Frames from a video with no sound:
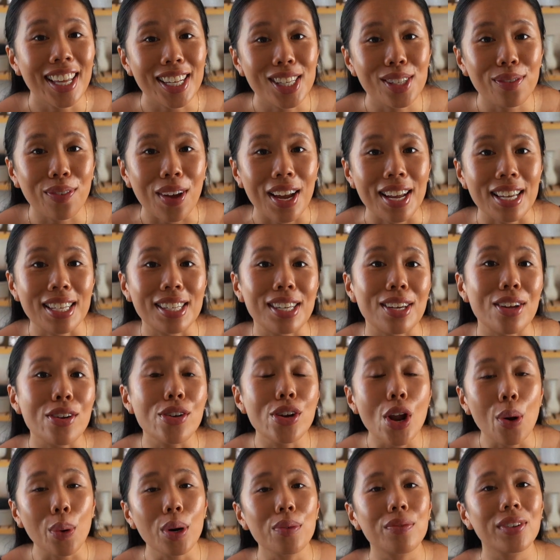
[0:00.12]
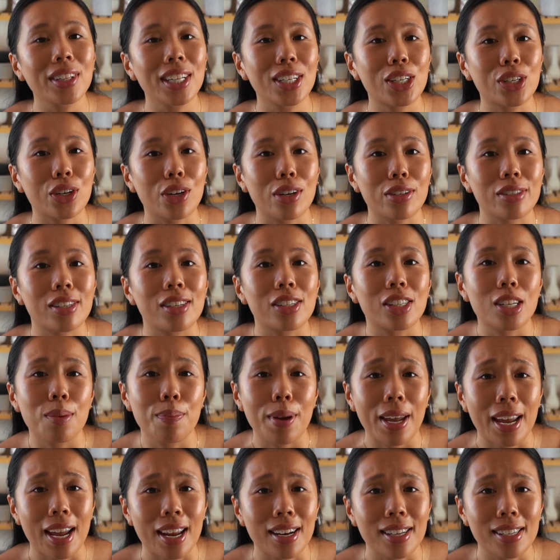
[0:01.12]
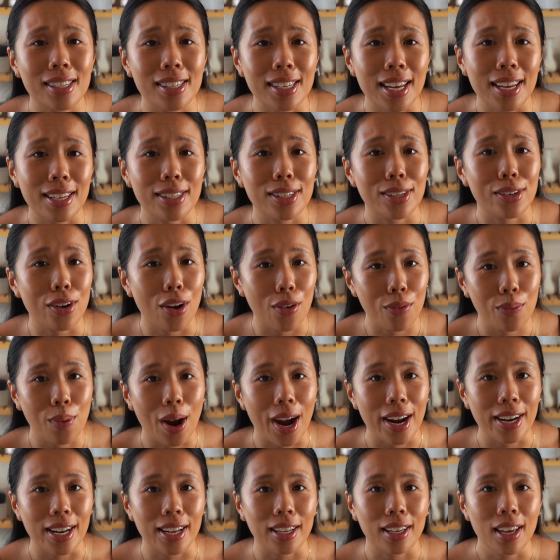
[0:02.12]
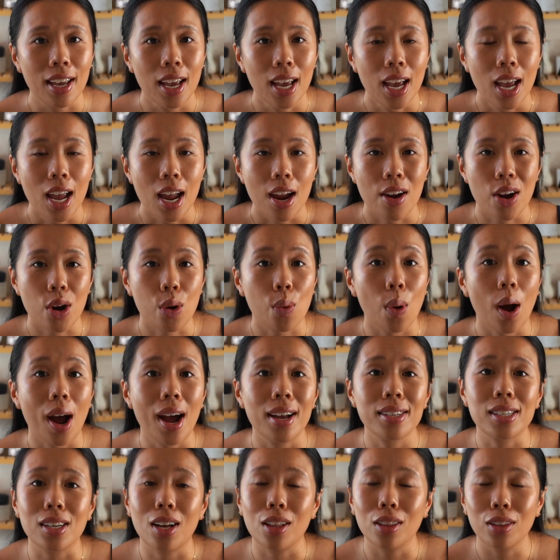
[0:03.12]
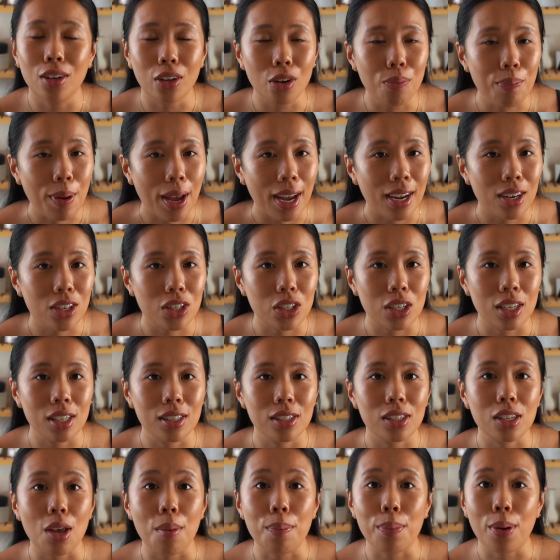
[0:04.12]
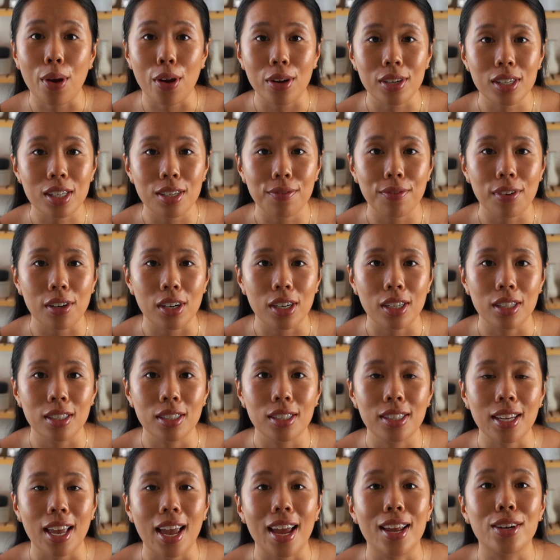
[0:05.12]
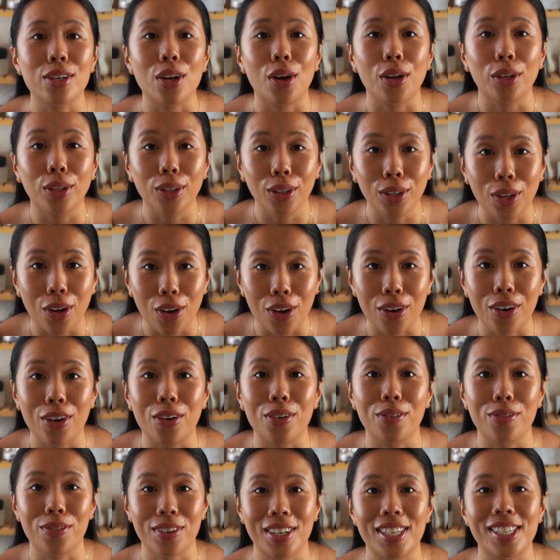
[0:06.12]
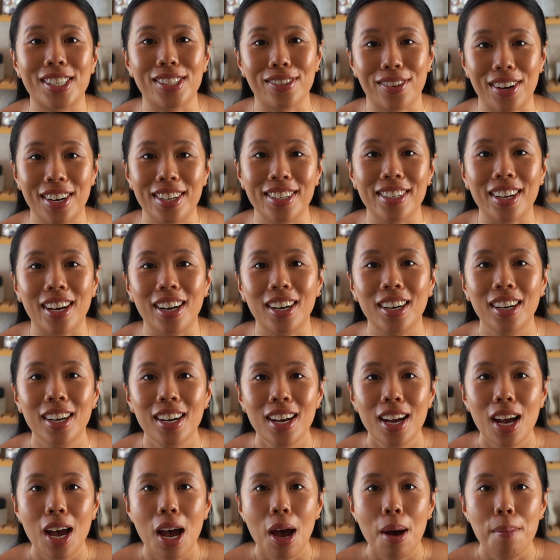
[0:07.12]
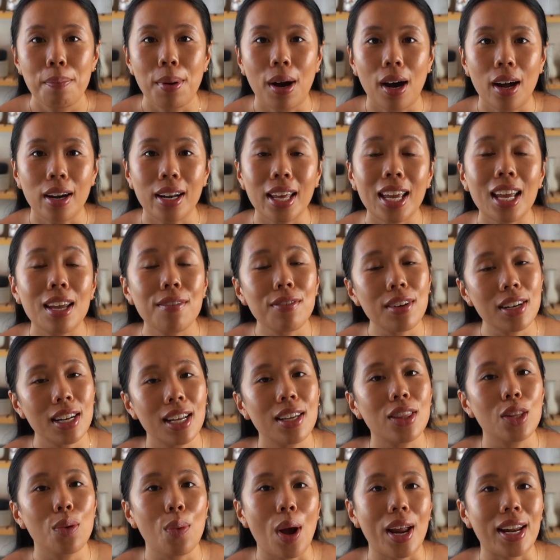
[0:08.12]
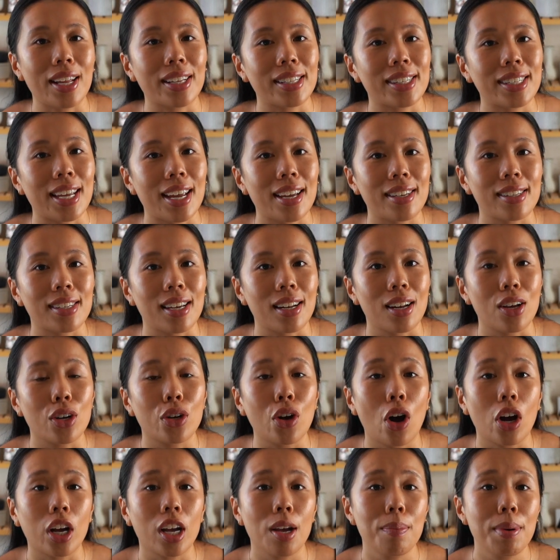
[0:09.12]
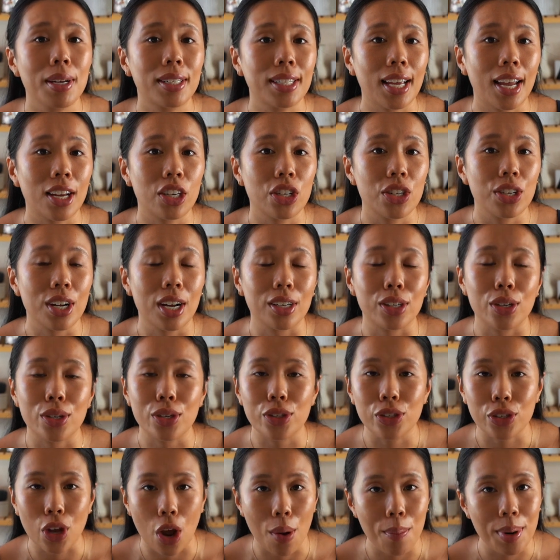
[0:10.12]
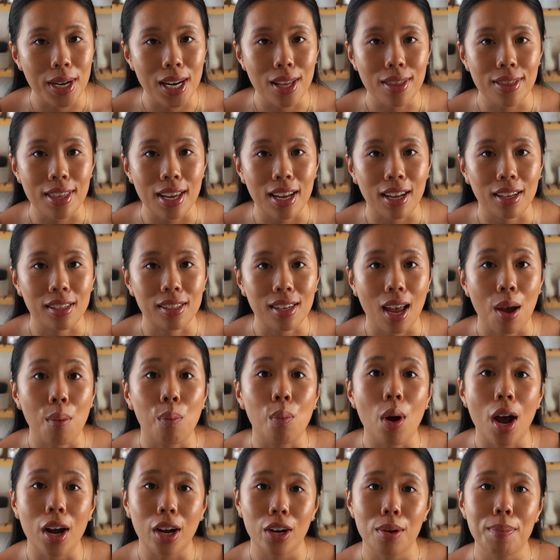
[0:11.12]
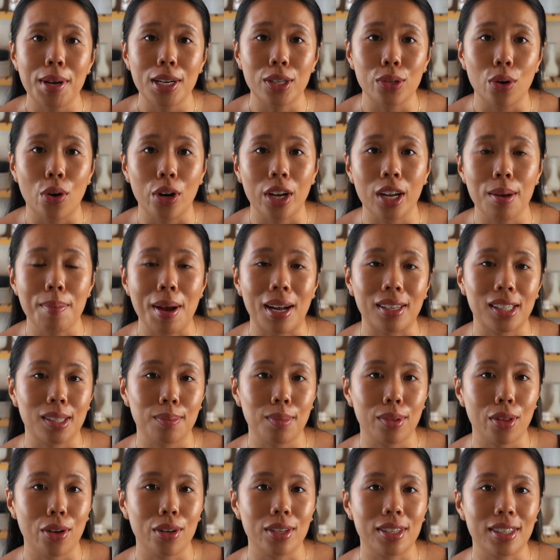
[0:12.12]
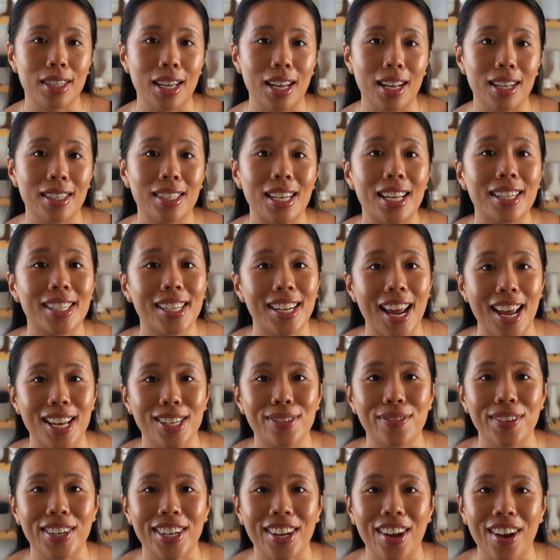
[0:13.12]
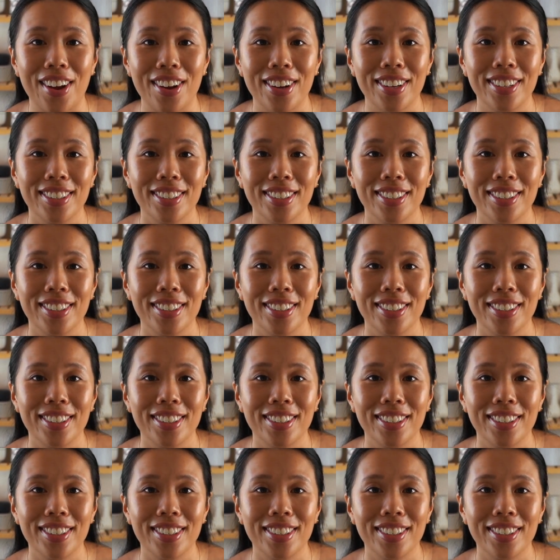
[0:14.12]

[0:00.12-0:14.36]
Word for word: let's face it, no one really chooses to be in a season of waiting. It requires a lot of patience, perseverance, and a lot of resurrender. But even in the waiting season, God can be teaching us so many things, and we're going to be talking about some of those things in today's video.